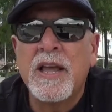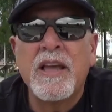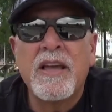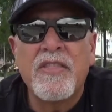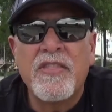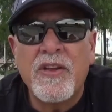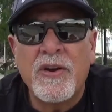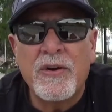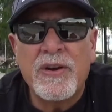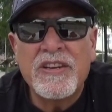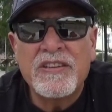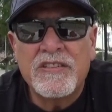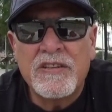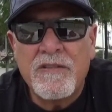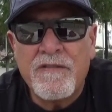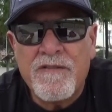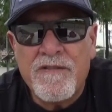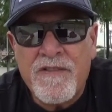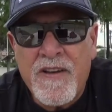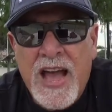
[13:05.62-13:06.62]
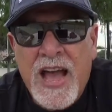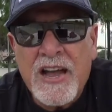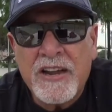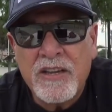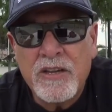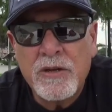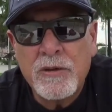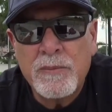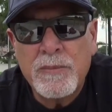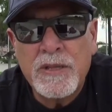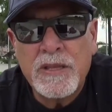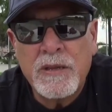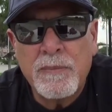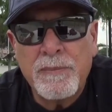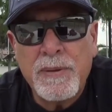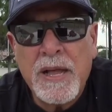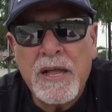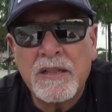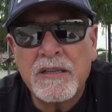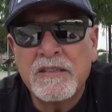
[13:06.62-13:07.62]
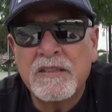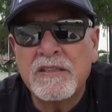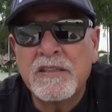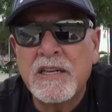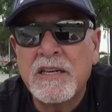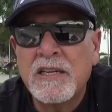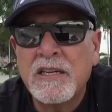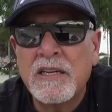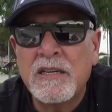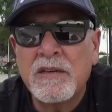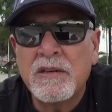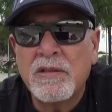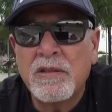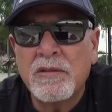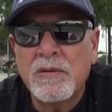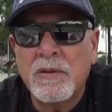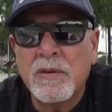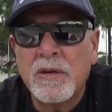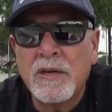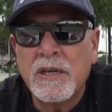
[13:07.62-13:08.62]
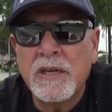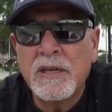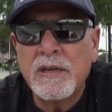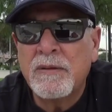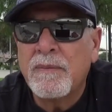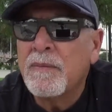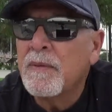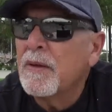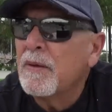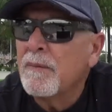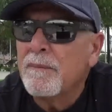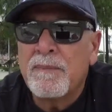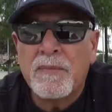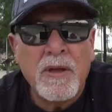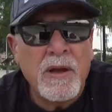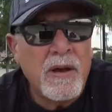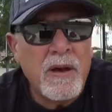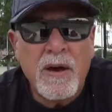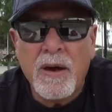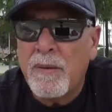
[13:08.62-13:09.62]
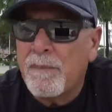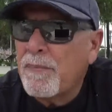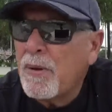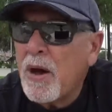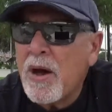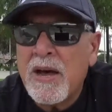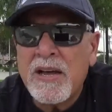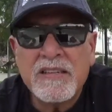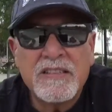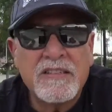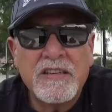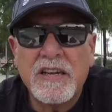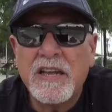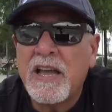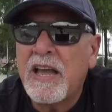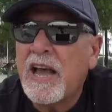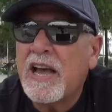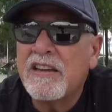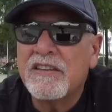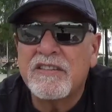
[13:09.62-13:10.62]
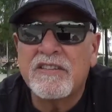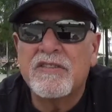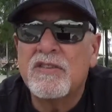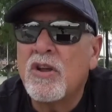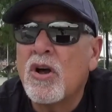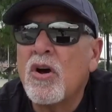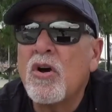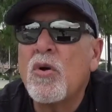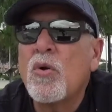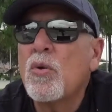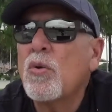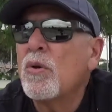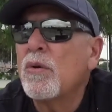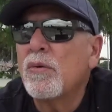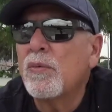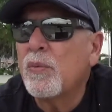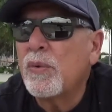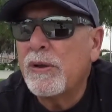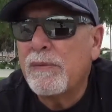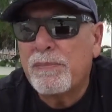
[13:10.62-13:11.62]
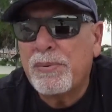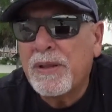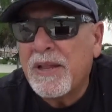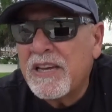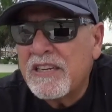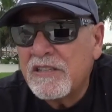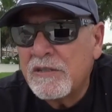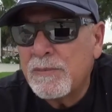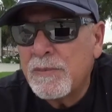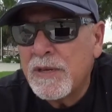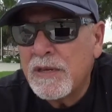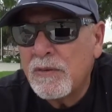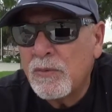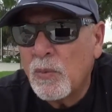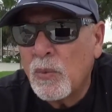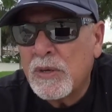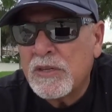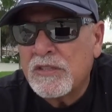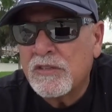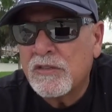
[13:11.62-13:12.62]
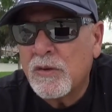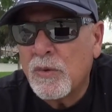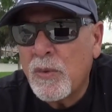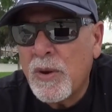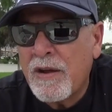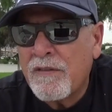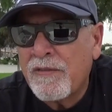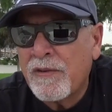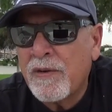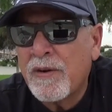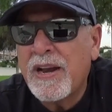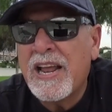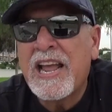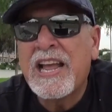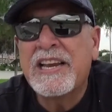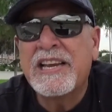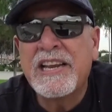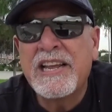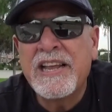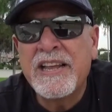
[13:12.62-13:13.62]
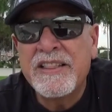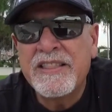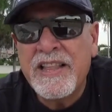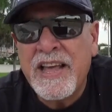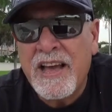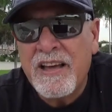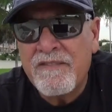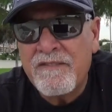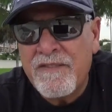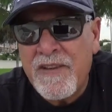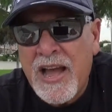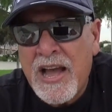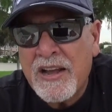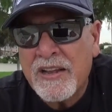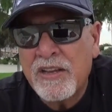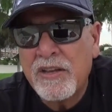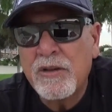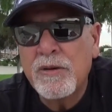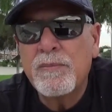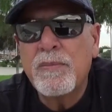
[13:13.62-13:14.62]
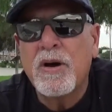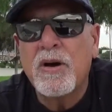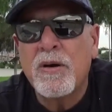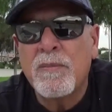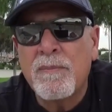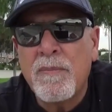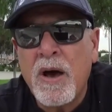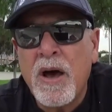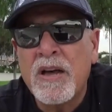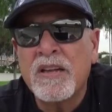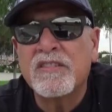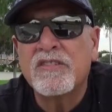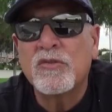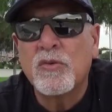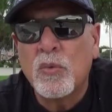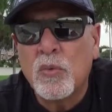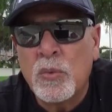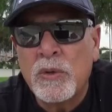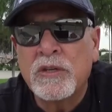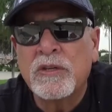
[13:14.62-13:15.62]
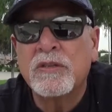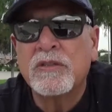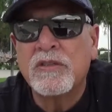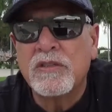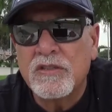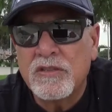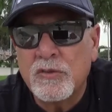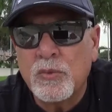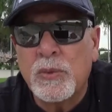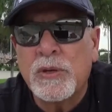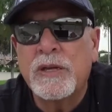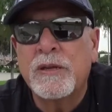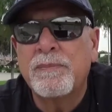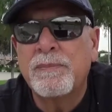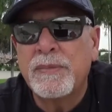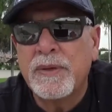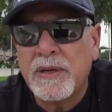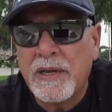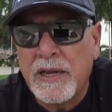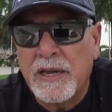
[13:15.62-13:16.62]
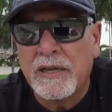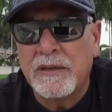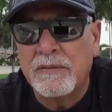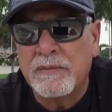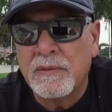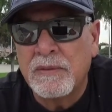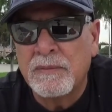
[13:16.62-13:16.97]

There is a vacuum in the Palestinian Authority. Abbas has no replacement whatsoever, and in that vacuum, Hamas will sweep in.